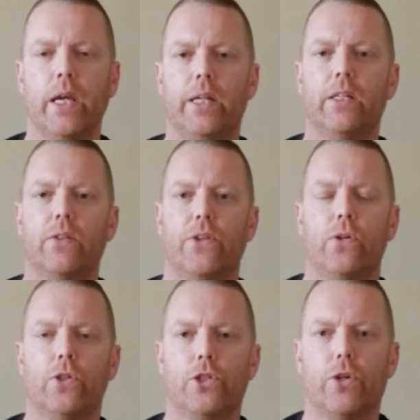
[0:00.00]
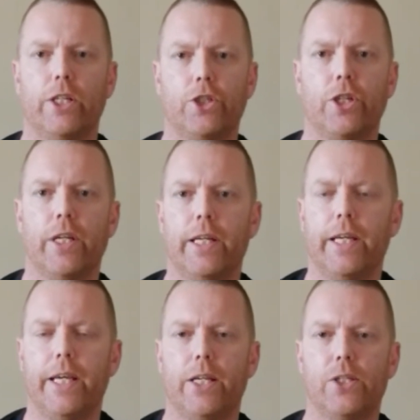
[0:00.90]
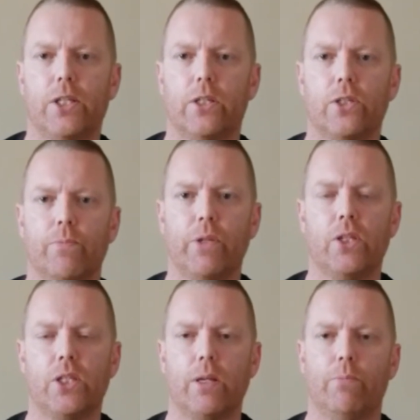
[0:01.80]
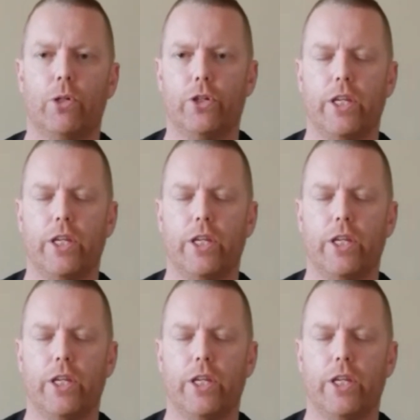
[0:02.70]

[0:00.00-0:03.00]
And then the third stretch is something similar.